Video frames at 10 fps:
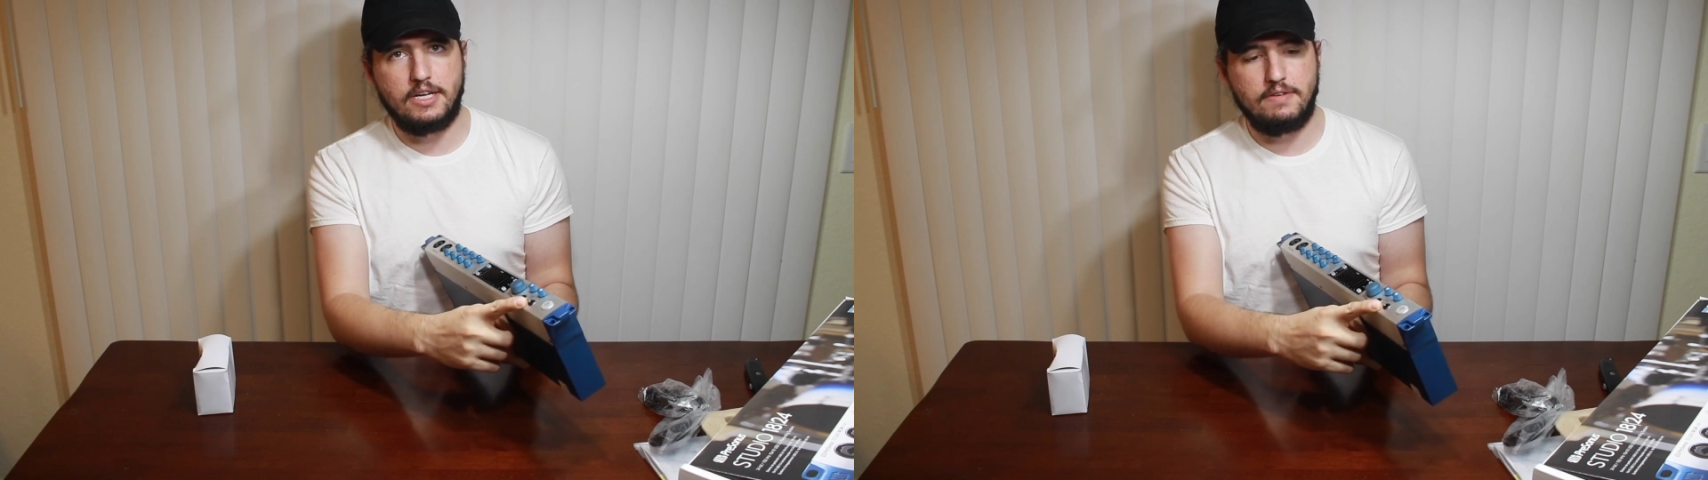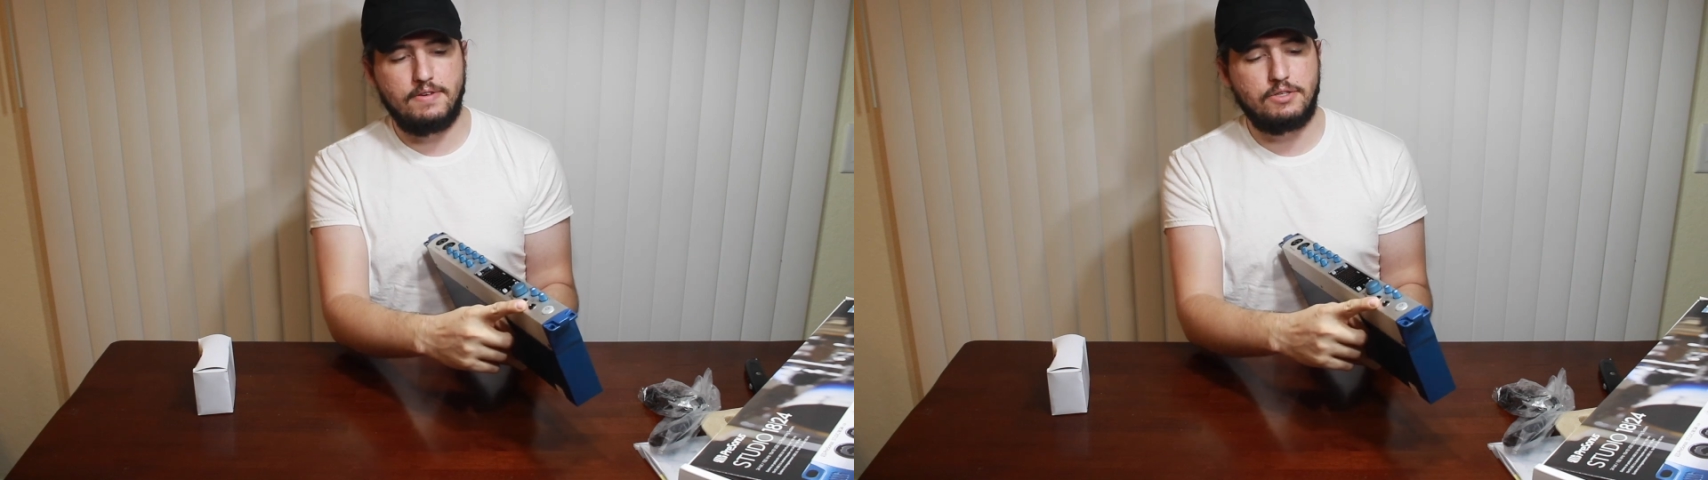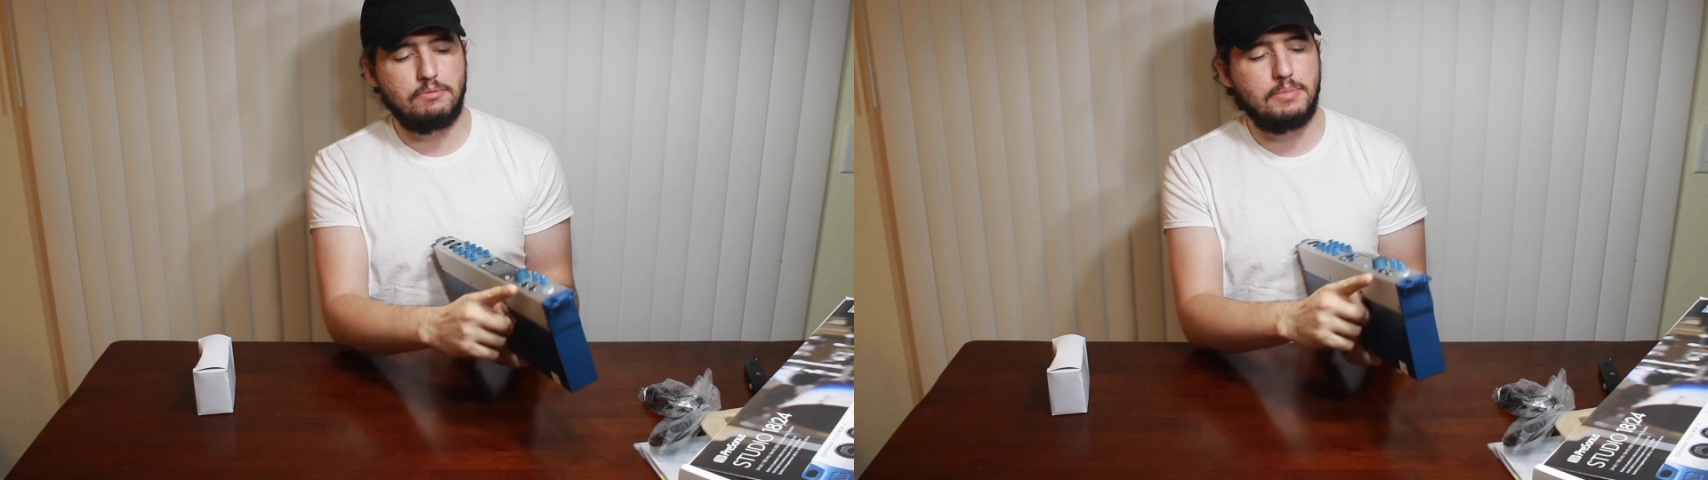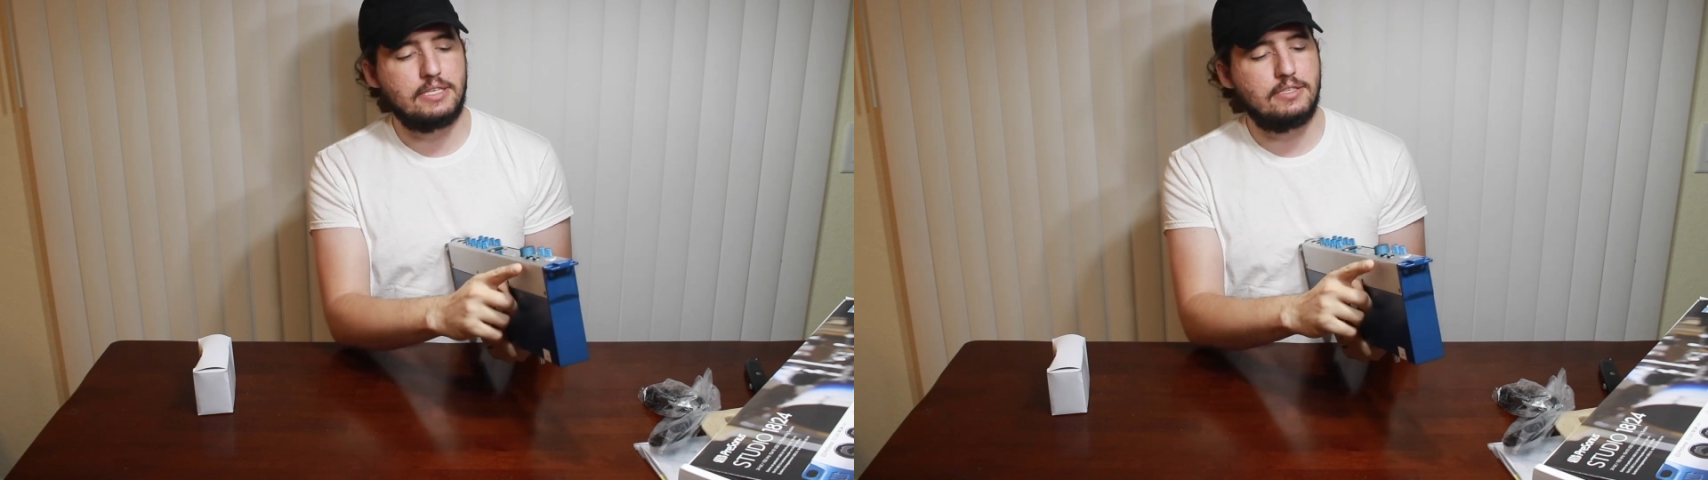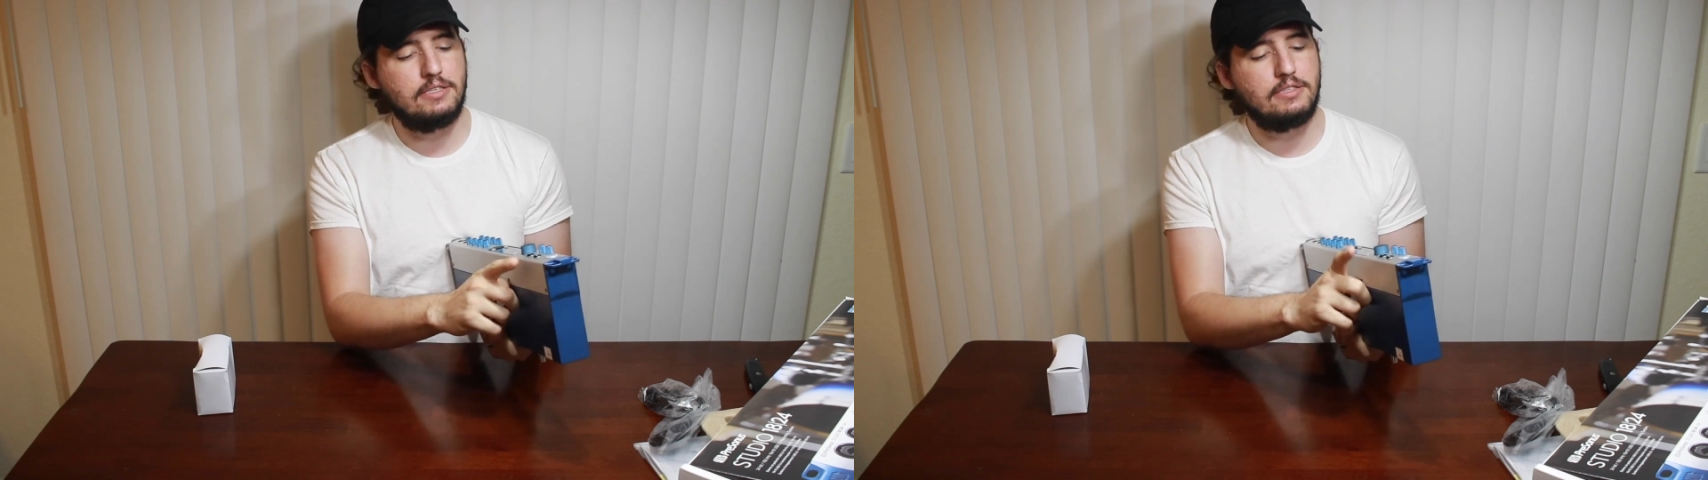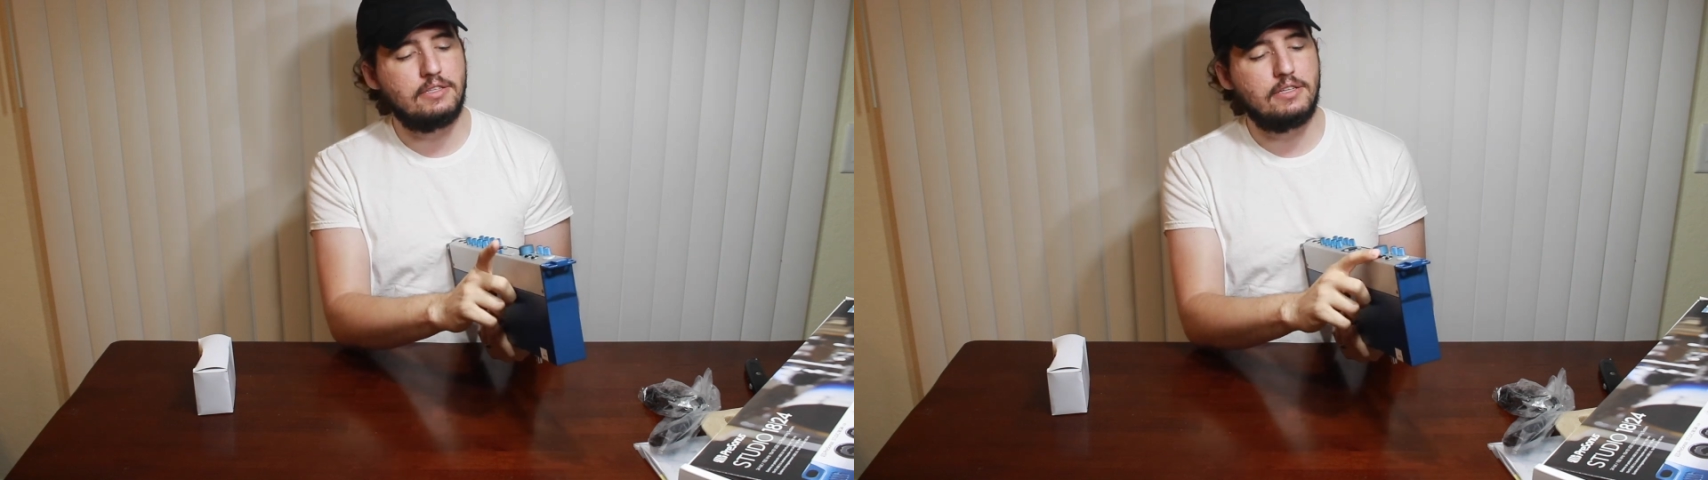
individual mixes.